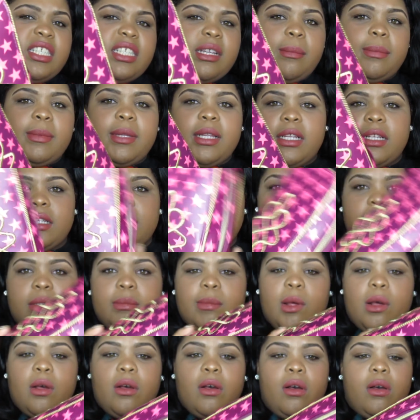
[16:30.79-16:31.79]
something
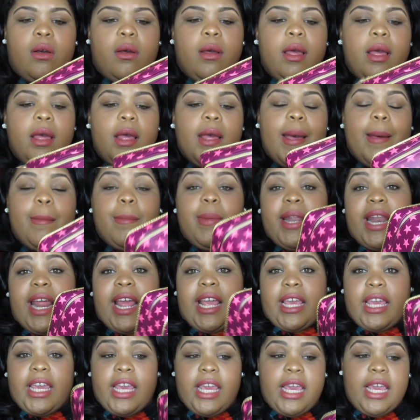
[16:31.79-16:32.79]
small, but
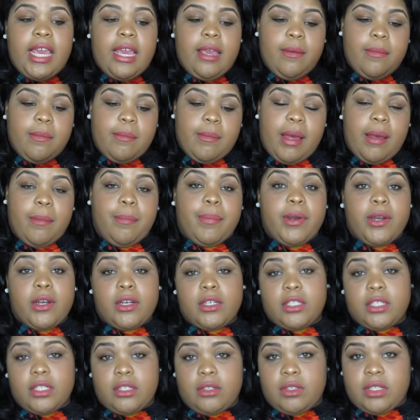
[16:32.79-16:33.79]
I keep my
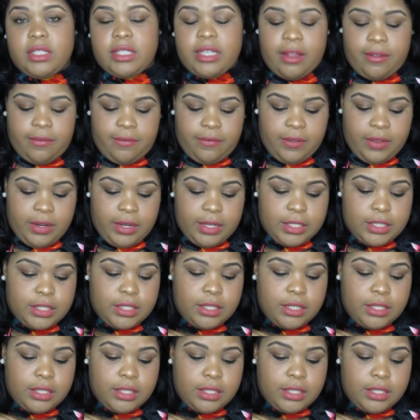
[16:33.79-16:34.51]
personal stuff in it.